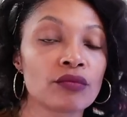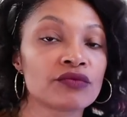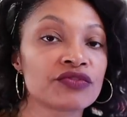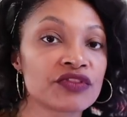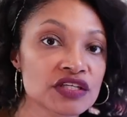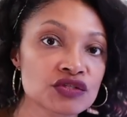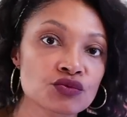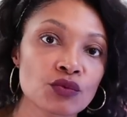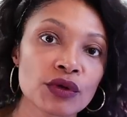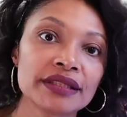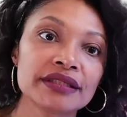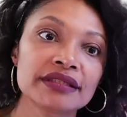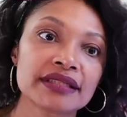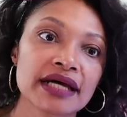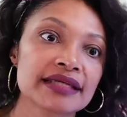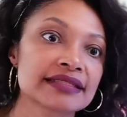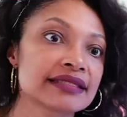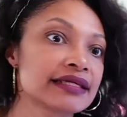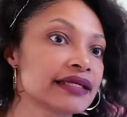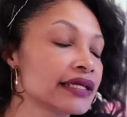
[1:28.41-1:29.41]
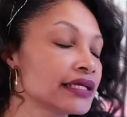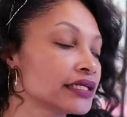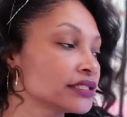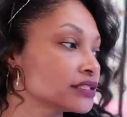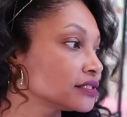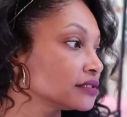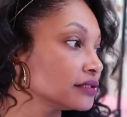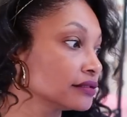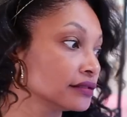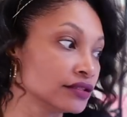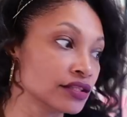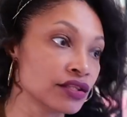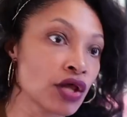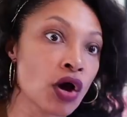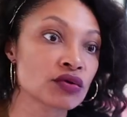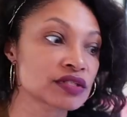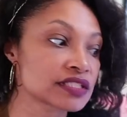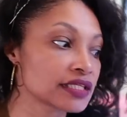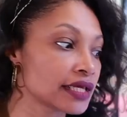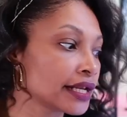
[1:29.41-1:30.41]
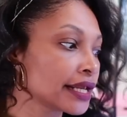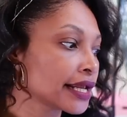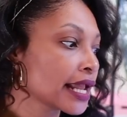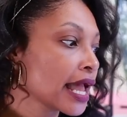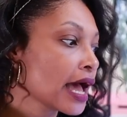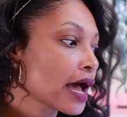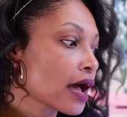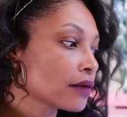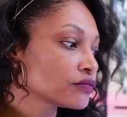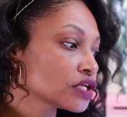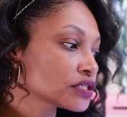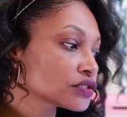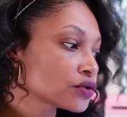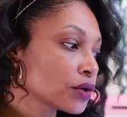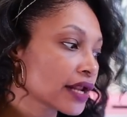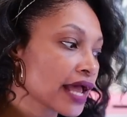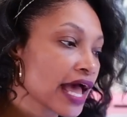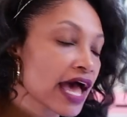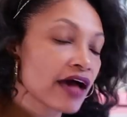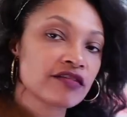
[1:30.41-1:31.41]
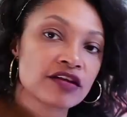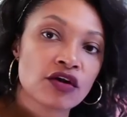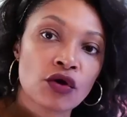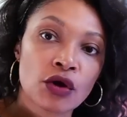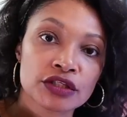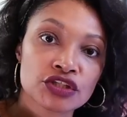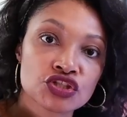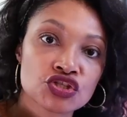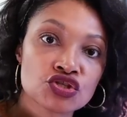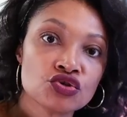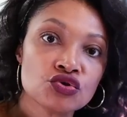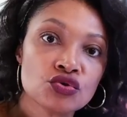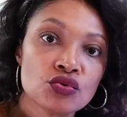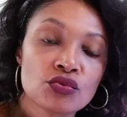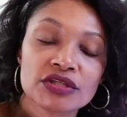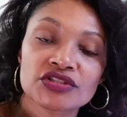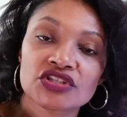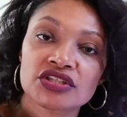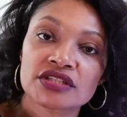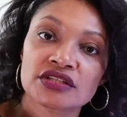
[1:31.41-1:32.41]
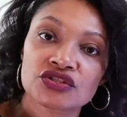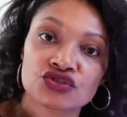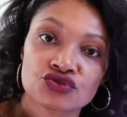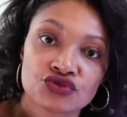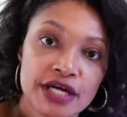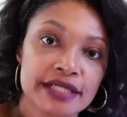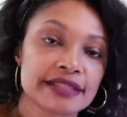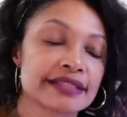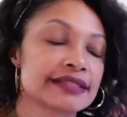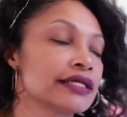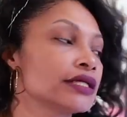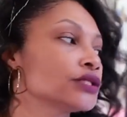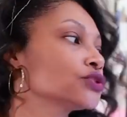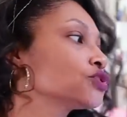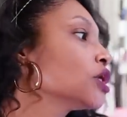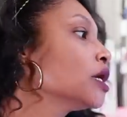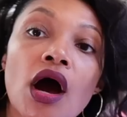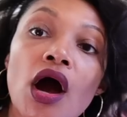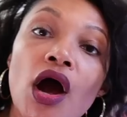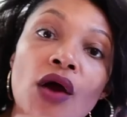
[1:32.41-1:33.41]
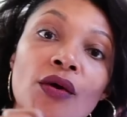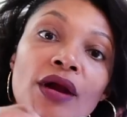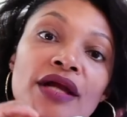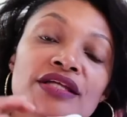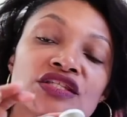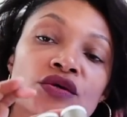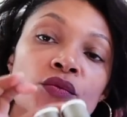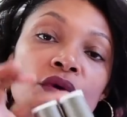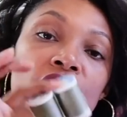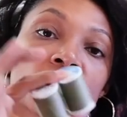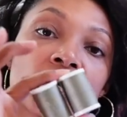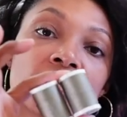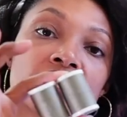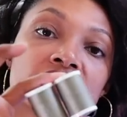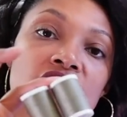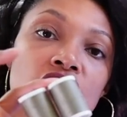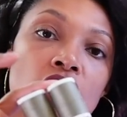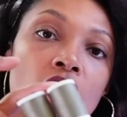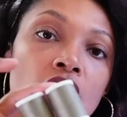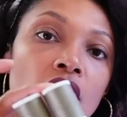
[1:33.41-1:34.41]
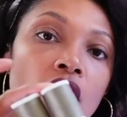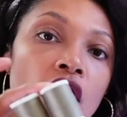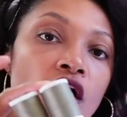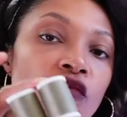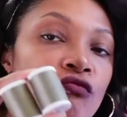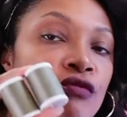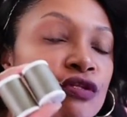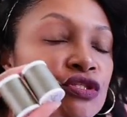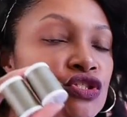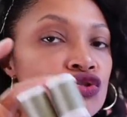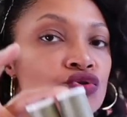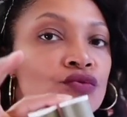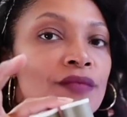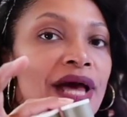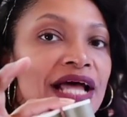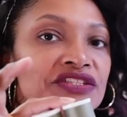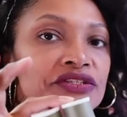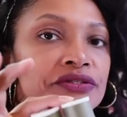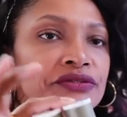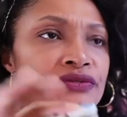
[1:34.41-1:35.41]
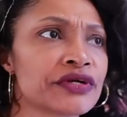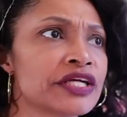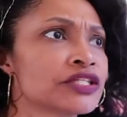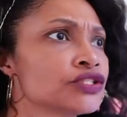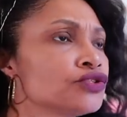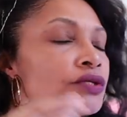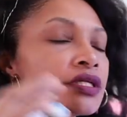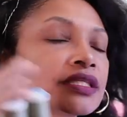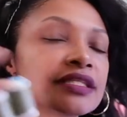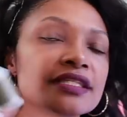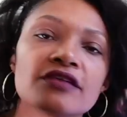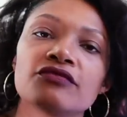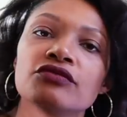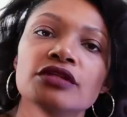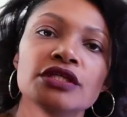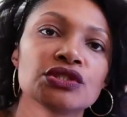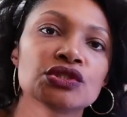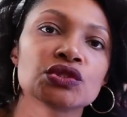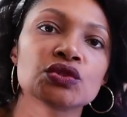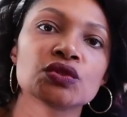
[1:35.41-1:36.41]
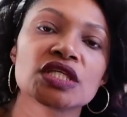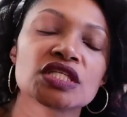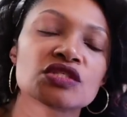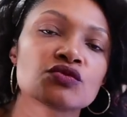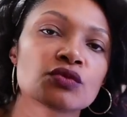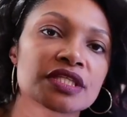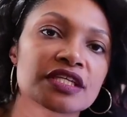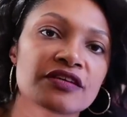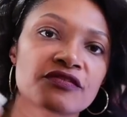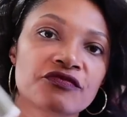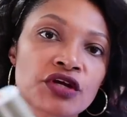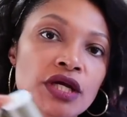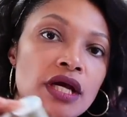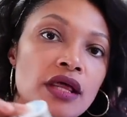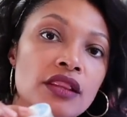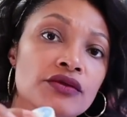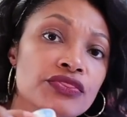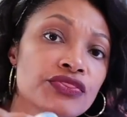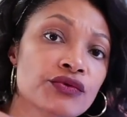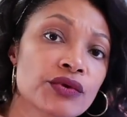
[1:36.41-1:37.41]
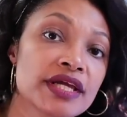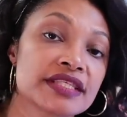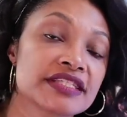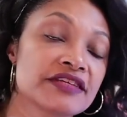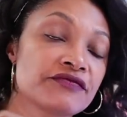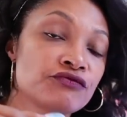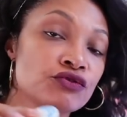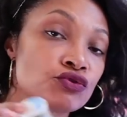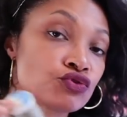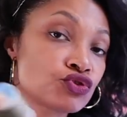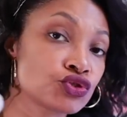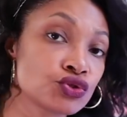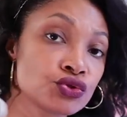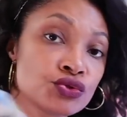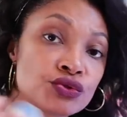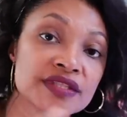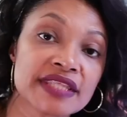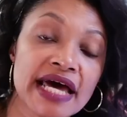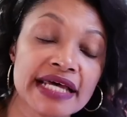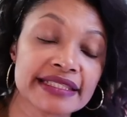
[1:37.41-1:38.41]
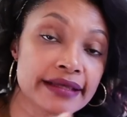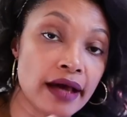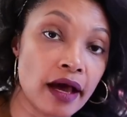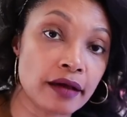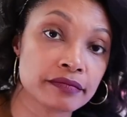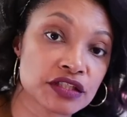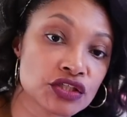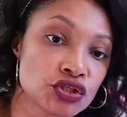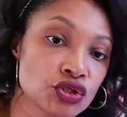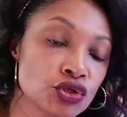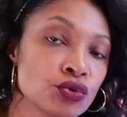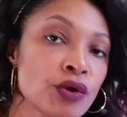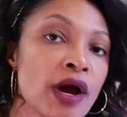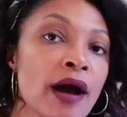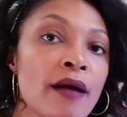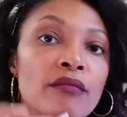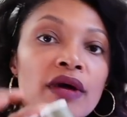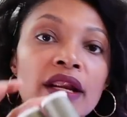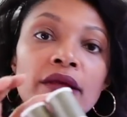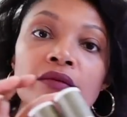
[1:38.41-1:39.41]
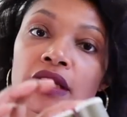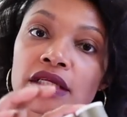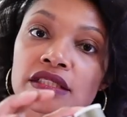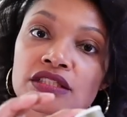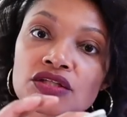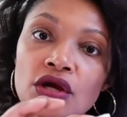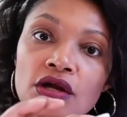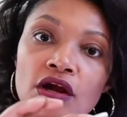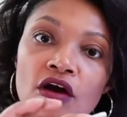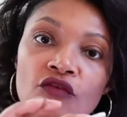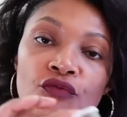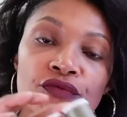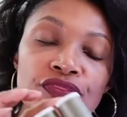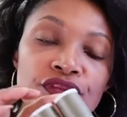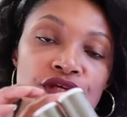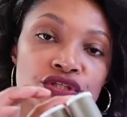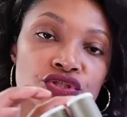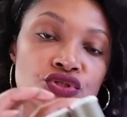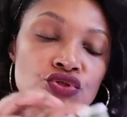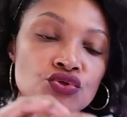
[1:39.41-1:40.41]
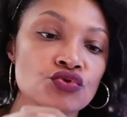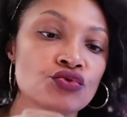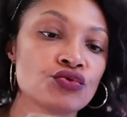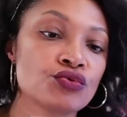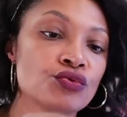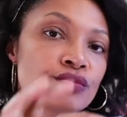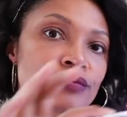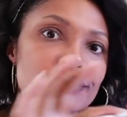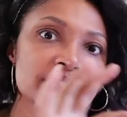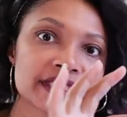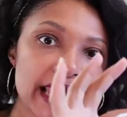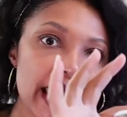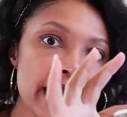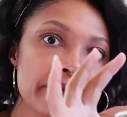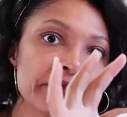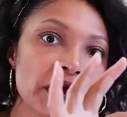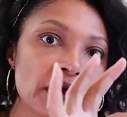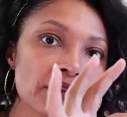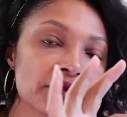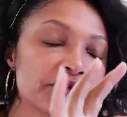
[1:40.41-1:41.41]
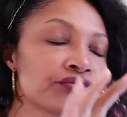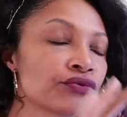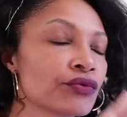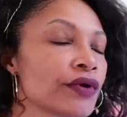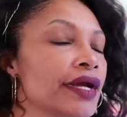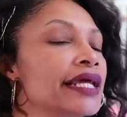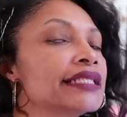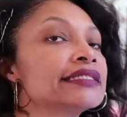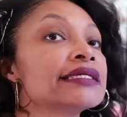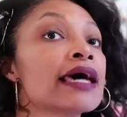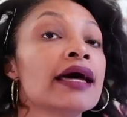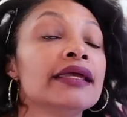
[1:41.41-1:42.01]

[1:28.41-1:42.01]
This one doesn't. It's no setting. I'm just going to have it on two, which is the straight stitch. All right, so we're gonna start off with two matching threads. You could definitely do this with different colored threads if you choose, that's up to you. But I'm gonna start off with these two same colored threads.